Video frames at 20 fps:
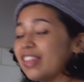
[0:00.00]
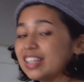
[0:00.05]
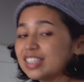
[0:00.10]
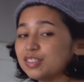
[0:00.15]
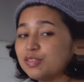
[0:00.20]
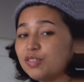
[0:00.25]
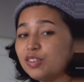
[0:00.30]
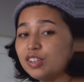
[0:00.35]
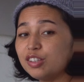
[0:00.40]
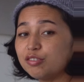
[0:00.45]
that's
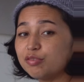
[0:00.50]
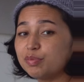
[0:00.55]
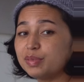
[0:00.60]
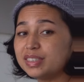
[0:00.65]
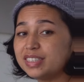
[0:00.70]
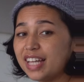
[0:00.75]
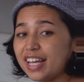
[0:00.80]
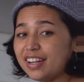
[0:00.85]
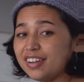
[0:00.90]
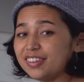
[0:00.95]
full of
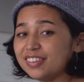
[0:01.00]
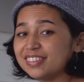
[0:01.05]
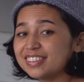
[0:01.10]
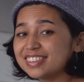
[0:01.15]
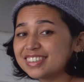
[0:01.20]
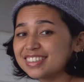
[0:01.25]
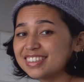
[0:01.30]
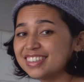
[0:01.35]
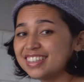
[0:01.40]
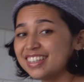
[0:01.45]

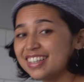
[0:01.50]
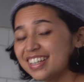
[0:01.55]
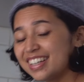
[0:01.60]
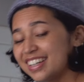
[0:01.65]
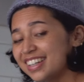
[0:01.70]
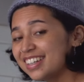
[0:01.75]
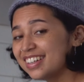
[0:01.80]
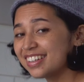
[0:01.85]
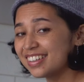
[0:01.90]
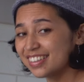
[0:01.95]
potatoes.
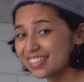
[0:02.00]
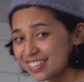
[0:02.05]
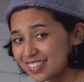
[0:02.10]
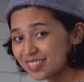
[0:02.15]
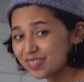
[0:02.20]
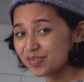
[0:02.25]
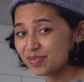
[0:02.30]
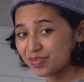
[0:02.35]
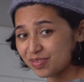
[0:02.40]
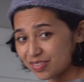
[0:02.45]

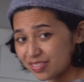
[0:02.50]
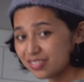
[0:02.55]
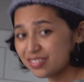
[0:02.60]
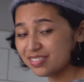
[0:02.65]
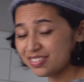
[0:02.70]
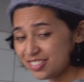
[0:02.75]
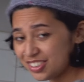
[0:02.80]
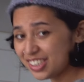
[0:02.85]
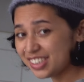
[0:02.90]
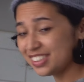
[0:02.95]

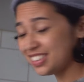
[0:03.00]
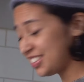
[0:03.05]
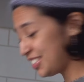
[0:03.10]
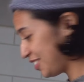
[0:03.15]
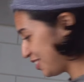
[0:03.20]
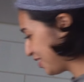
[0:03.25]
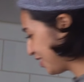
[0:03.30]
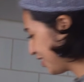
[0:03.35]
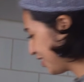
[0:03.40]
Just